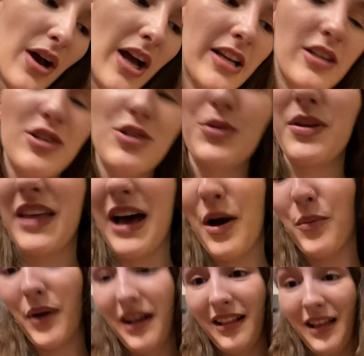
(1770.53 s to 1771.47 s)
I'd just show you
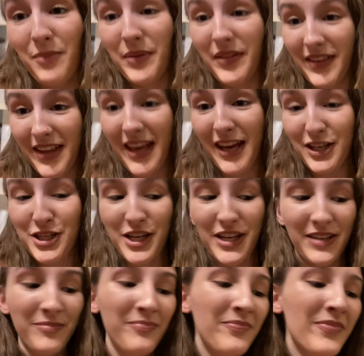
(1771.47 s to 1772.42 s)
that while I'm in the
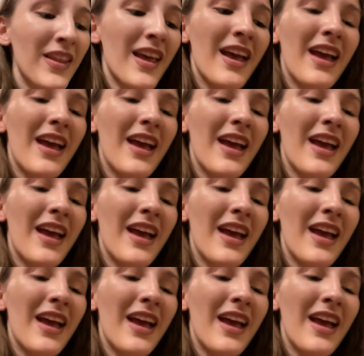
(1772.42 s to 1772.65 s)
kitchen.